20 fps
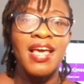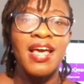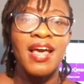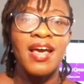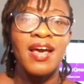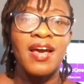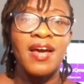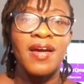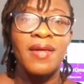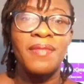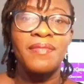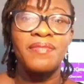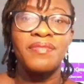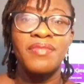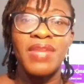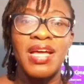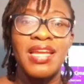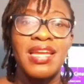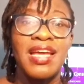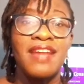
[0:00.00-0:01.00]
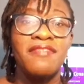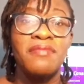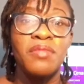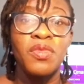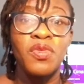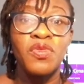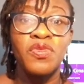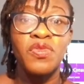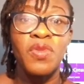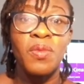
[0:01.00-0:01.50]
and have
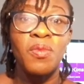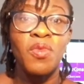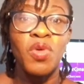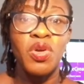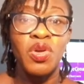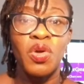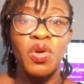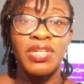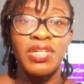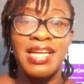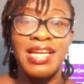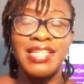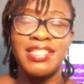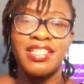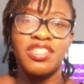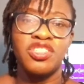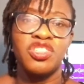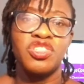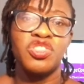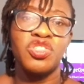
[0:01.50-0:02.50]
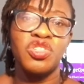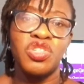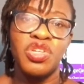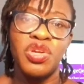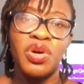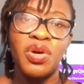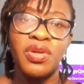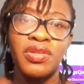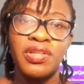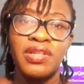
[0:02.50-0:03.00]
moved from one organization to the
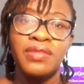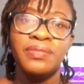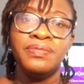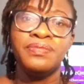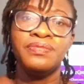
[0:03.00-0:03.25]
other.